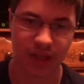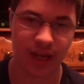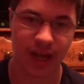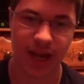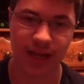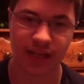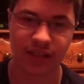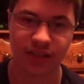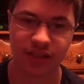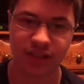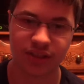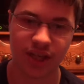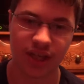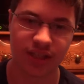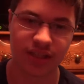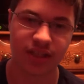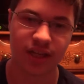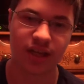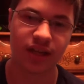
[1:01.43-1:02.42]
And
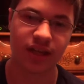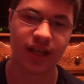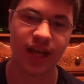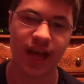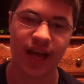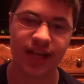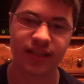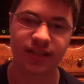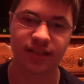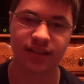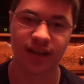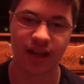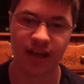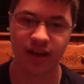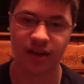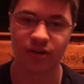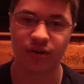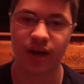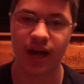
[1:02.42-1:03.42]
just so you guys
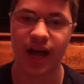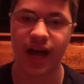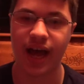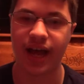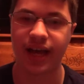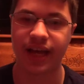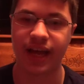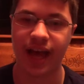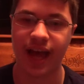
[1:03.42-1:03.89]
know, I